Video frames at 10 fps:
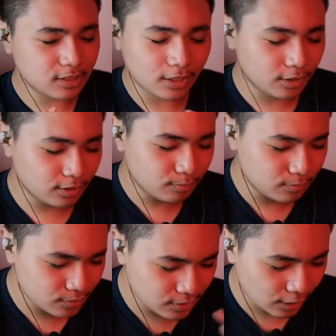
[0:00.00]
like it
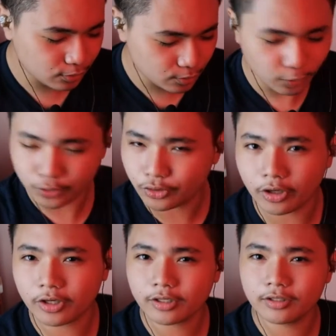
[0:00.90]
sounds more
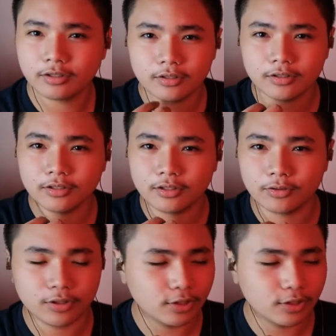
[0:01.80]
dark, you know.